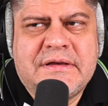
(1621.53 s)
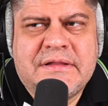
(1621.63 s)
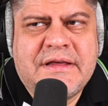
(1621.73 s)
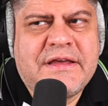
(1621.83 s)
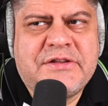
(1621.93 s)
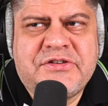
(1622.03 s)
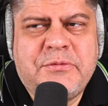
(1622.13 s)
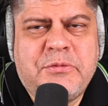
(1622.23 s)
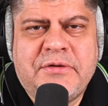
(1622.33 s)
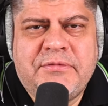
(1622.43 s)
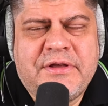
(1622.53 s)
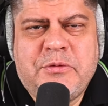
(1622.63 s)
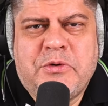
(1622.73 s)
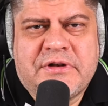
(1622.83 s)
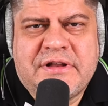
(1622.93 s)
They can say whatever they
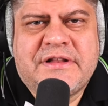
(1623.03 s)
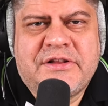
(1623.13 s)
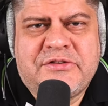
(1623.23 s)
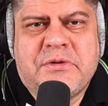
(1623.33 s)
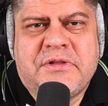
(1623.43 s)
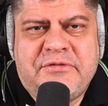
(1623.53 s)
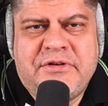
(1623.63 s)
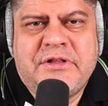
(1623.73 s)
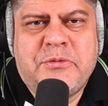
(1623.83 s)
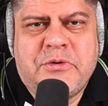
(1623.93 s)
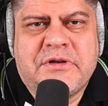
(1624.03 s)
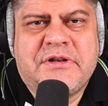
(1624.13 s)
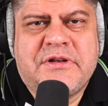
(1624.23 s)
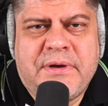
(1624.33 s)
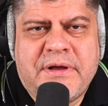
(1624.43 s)
want. but That's what they really
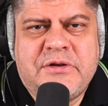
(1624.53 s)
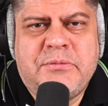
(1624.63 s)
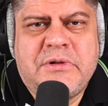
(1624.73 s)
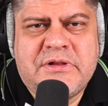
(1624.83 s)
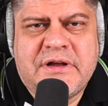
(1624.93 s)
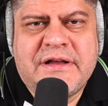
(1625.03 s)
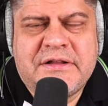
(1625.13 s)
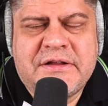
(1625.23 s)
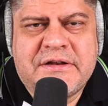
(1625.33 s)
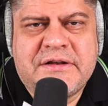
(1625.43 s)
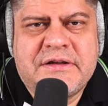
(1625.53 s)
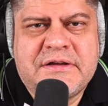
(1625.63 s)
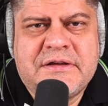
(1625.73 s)
want. Dependable, dying land.